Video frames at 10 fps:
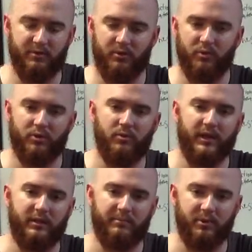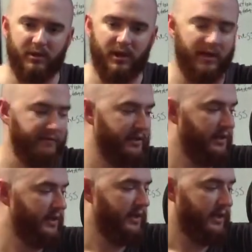it real quick and pull it off.
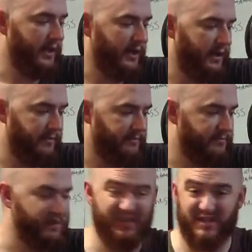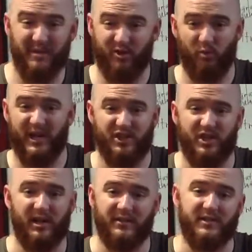because I'm on the range
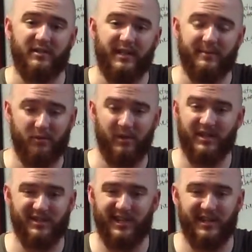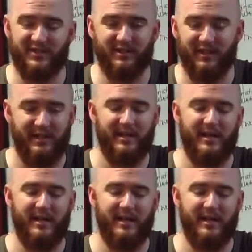constantly. I'm on the range constantly,